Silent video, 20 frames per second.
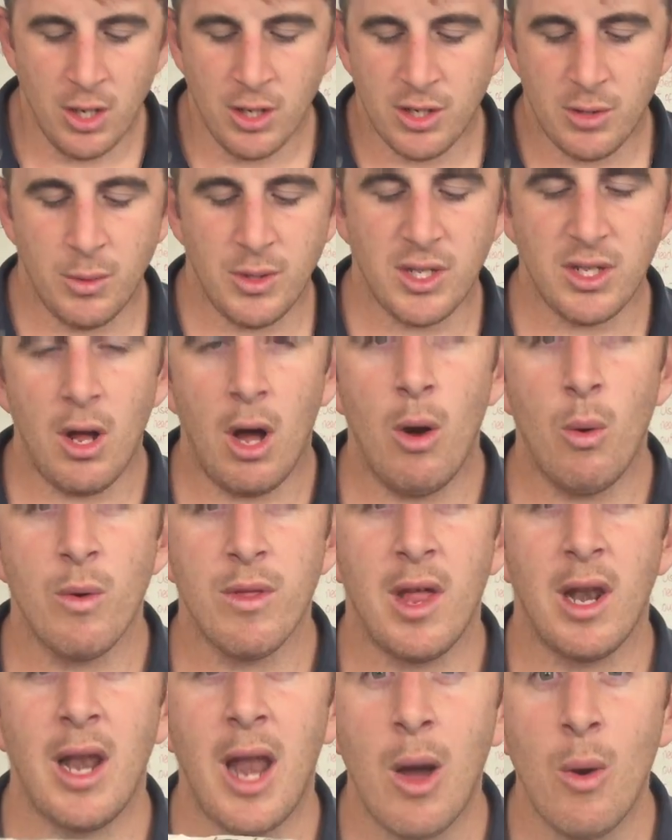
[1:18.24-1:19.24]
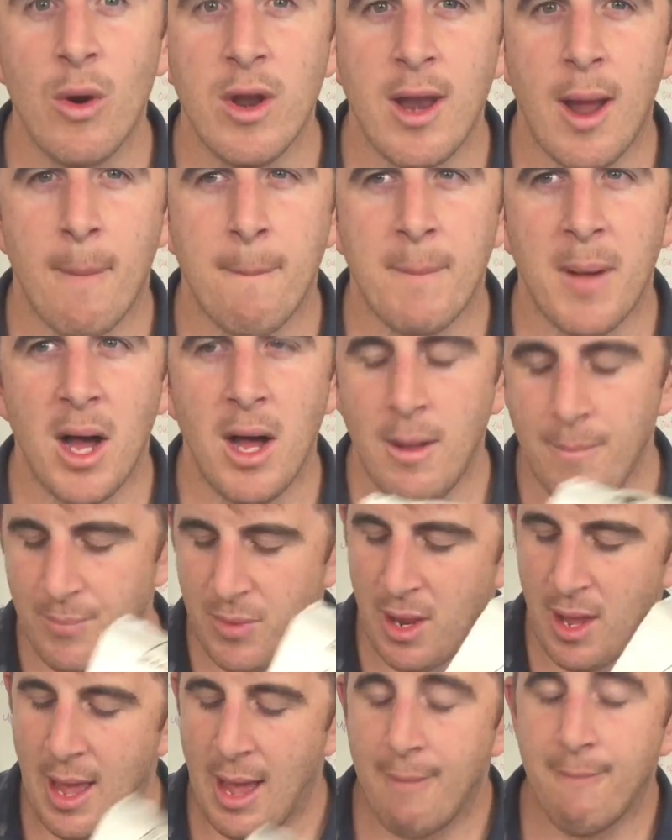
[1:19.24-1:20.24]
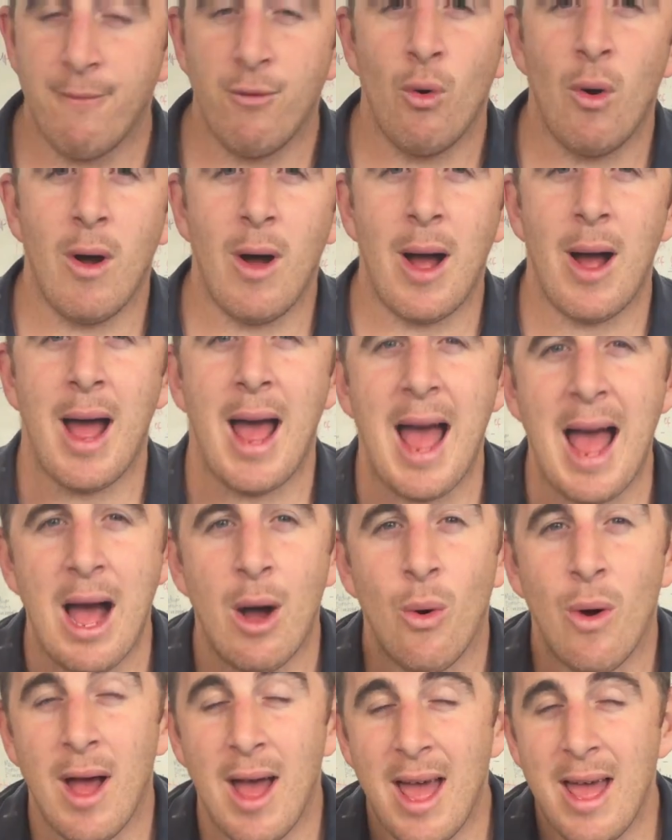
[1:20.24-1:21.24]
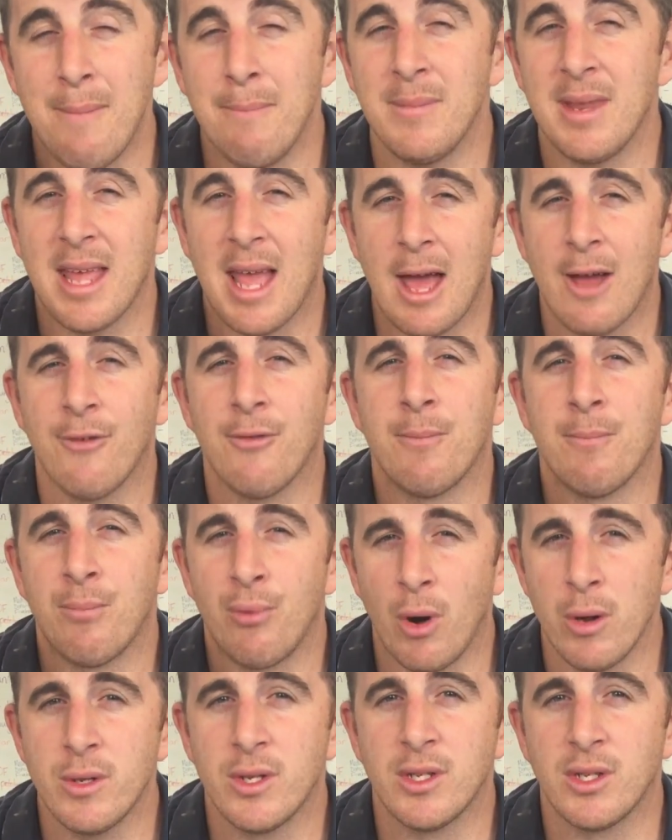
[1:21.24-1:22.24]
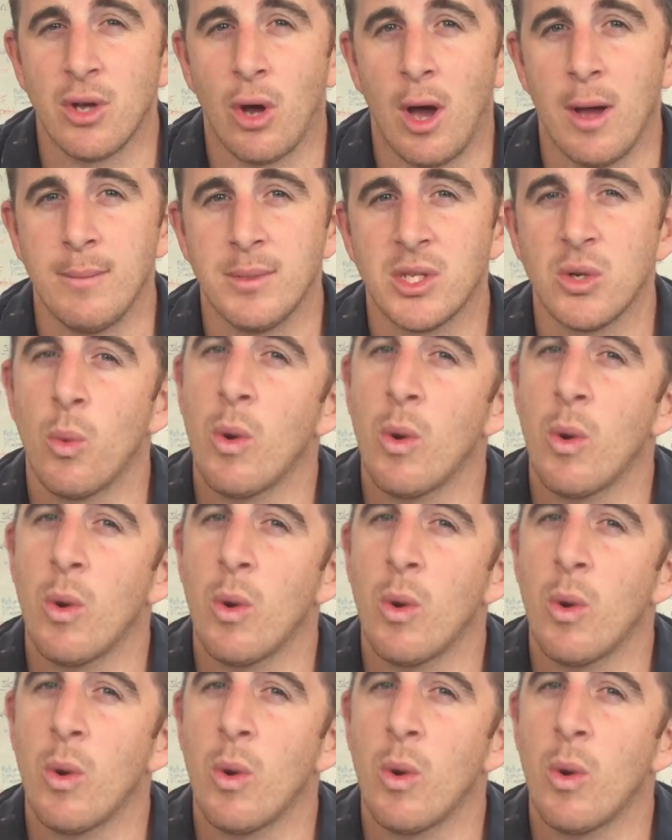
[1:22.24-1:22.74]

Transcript: So we start with a lower number, and for our MDF prototypes,